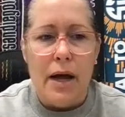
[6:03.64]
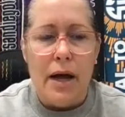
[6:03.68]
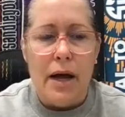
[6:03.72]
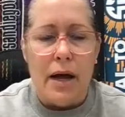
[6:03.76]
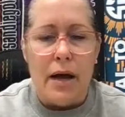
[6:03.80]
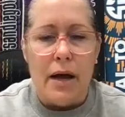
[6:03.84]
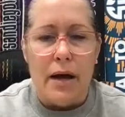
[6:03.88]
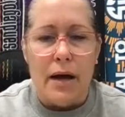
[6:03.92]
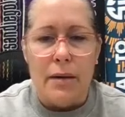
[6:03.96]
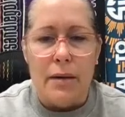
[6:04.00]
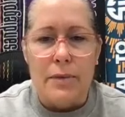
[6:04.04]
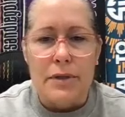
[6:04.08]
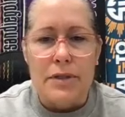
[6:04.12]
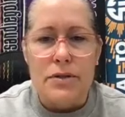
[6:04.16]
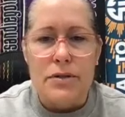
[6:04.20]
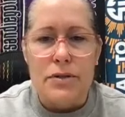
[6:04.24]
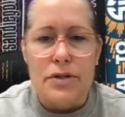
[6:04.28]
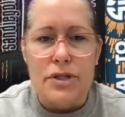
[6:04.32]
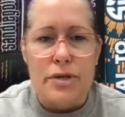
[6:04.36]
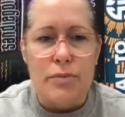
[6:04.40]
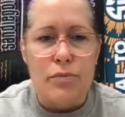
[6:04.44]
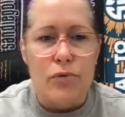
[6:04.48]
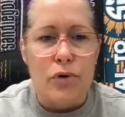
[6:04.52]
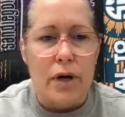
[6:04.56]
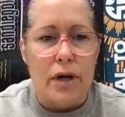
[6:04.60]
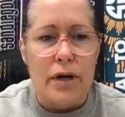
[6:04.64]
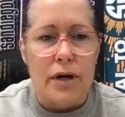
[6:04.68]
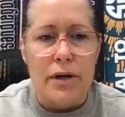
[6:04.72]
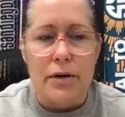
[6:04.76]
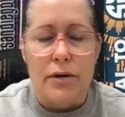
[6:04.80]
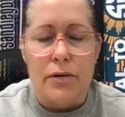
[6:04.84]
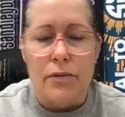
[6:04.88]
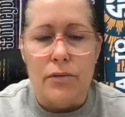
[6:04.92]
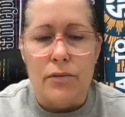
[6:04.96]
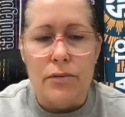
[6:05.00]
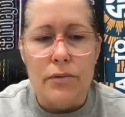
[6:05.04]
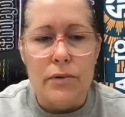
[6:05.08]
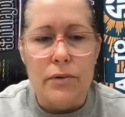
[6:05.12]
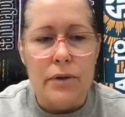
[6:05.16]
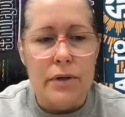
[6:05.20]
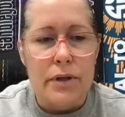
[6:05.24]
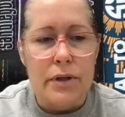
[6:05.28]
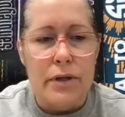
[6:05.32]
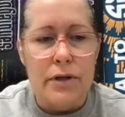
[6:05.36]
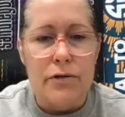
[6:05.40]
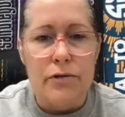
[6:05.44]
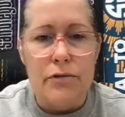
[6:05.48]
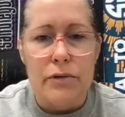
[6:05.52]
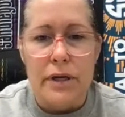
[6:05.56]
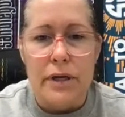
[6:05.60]
And so she brought in a really
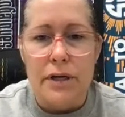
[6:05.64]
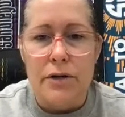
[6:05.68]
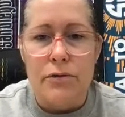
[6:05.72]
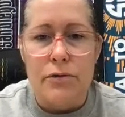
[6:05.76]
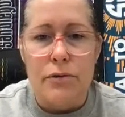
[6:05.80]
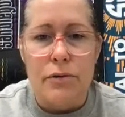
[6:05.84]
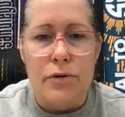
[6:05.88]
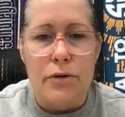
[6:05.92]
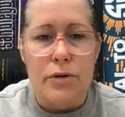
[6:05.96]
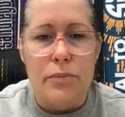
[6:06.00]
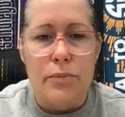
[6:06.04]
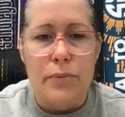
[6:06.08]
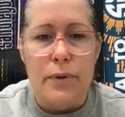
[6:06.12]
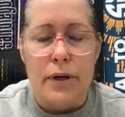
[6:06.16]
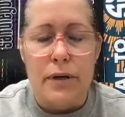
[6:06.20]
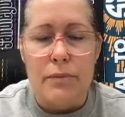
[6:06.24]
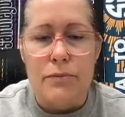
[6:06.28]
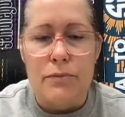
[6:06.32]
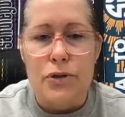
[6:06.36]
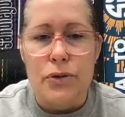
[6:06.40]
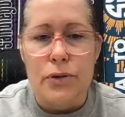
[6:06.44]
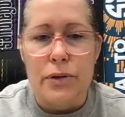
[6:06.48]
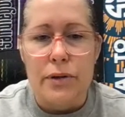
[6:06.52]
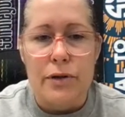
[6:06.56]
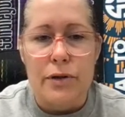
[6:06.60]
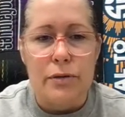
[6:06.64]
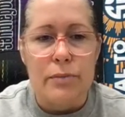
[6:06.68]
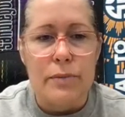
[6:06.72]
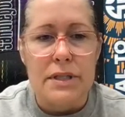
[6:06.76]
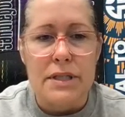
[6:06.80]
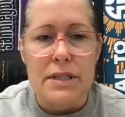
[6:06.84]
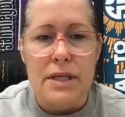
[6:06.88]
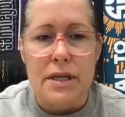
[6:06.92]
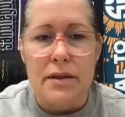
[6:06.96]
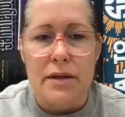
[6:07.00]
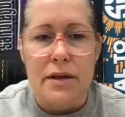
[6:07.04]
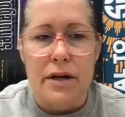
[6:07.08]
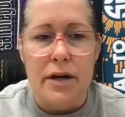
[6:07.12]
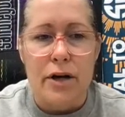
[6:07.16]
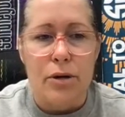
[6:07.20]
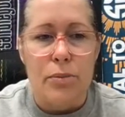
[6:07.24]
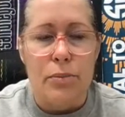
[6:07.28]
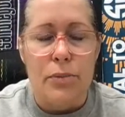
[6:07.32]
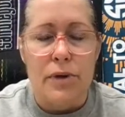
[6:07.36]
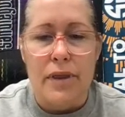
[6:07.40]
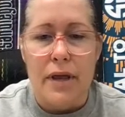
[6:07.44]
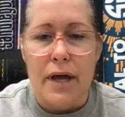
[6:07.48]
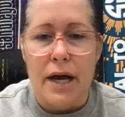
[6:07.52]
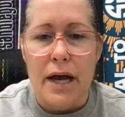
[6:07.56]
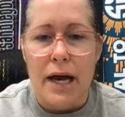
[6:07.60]
great group. Julie Ehrman's at the helm
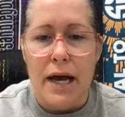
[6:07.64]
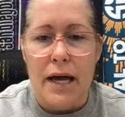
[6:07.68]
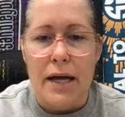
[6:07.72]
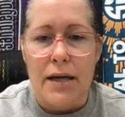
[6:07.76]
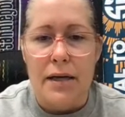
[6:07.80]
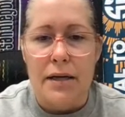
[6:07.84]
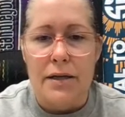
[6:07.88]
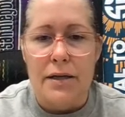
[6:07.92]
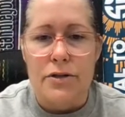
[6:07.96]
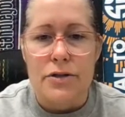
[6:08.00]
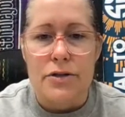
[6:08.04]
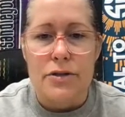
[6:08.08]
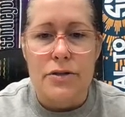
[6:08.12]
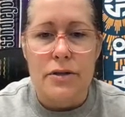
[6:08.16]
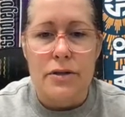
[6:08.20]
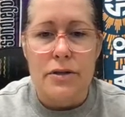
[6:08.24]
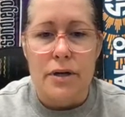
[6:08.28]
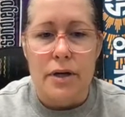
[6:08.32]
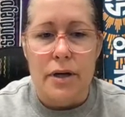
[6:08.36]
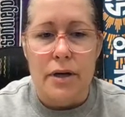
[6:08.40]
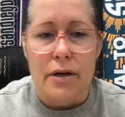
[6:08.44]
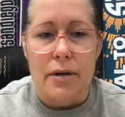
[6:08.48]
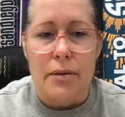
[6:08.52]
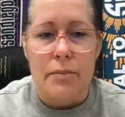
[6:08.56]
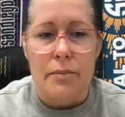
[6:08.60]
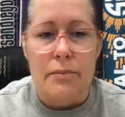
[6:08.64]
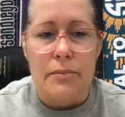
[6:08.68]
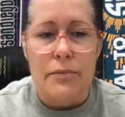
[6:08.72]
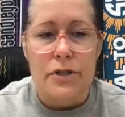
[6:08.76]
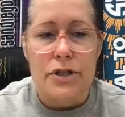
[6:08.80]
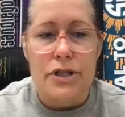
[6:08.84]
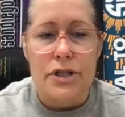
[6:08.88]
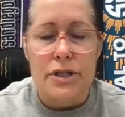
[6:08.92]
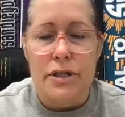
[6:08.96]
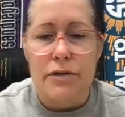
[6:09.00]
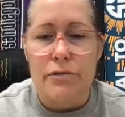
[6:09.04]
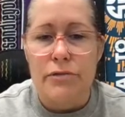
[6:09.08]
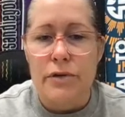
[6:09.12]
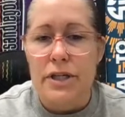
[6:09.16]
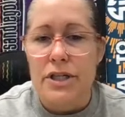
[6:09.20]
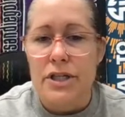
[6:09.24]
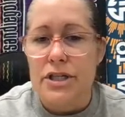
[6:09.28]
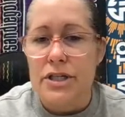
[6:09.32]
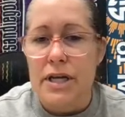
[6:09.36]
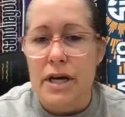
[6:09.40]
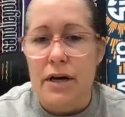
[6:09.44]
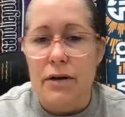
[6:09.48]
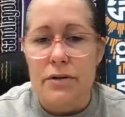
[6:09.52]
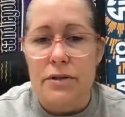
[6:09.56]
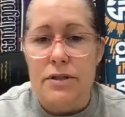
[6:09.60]
of that. And she
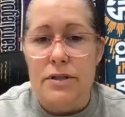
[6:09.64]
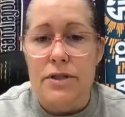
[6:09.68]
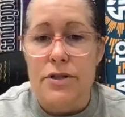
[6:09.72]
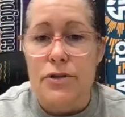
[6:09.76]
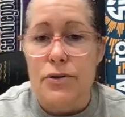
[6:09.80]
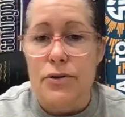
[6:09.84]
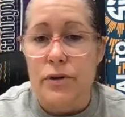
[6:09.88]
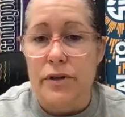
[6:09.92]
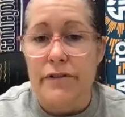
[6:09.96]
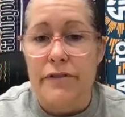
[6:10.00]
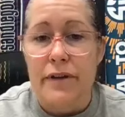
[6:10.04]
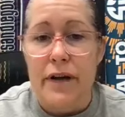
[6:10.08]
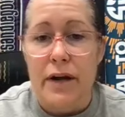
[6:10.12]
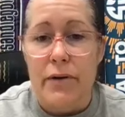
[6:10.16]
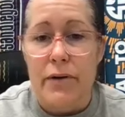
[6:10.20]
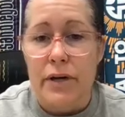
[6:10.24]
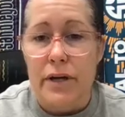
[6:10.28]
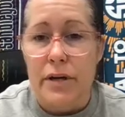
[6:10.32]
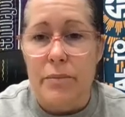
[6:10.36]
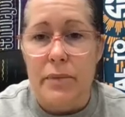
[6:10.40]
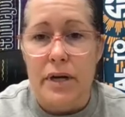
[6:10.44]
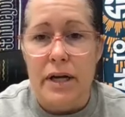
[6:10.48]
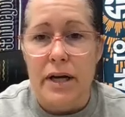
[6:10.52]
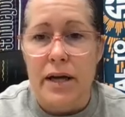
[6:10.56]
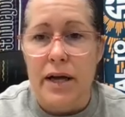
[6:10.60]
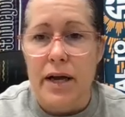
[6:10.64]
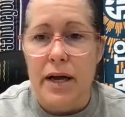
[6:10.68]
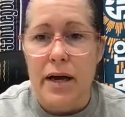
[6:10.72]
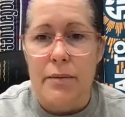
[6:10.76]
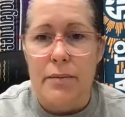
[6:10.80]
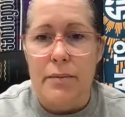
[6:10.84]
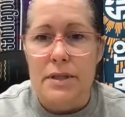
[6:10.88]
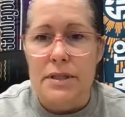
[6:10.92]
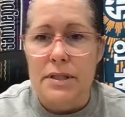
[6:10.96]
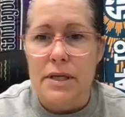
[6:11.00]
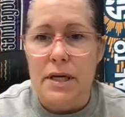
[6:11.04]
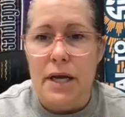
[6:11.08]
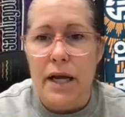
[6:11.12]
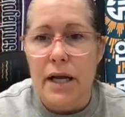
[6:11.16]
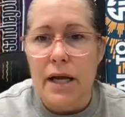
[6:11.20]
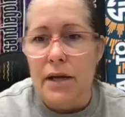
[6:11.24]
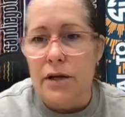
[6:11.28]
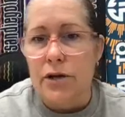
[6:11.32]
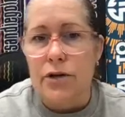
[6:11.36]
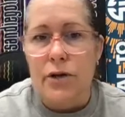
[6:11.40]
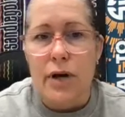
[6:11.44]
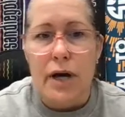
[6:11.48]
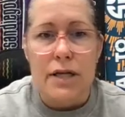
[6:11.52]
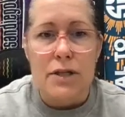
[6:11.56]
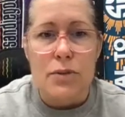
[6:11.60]
reached out to Julie Foudy and Mia Hamm and said, hey,
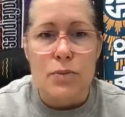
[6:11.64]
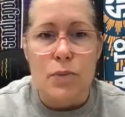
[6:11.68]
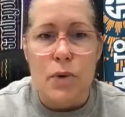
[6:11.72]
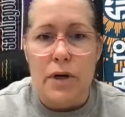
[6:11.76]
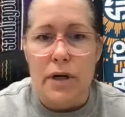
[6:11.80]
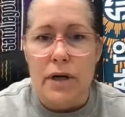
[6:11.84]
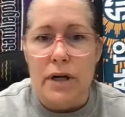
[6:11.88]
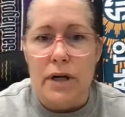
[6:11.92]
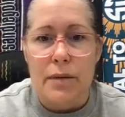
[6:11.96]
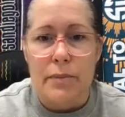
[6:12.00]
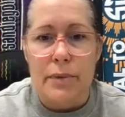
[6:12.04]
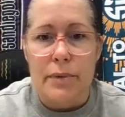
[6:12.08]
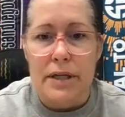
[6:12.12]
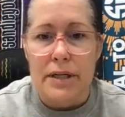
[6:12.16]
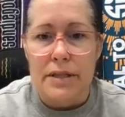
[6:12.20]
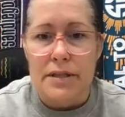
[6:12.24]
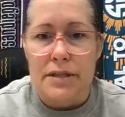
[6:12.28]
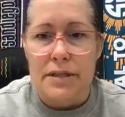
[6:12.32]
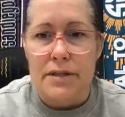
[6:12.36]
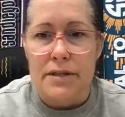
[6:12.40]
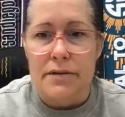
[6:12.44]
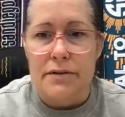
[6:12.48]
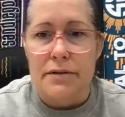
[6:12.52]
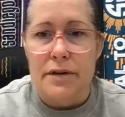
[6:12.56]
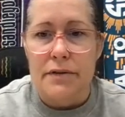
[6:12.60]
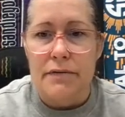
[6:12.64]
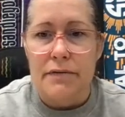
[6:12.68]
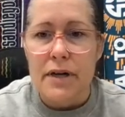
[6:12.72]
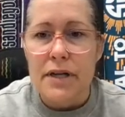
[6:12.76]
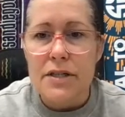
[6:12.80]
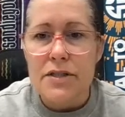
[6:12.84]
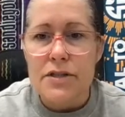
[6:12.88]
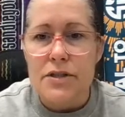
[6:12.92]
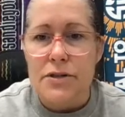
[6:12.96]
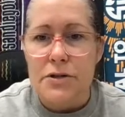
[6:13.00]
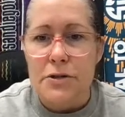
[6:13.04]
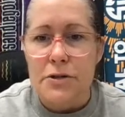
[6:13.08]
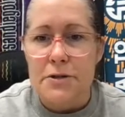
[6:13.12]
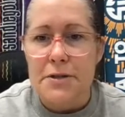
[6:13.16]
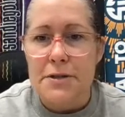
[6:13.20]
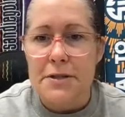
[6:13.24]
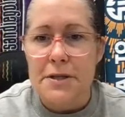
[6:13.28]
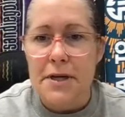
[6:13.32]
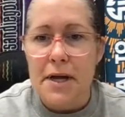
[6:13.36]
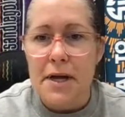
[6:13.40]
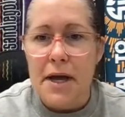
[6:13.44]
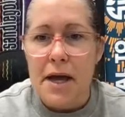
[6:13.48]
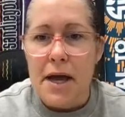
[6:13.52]
you guys want to come in as investors?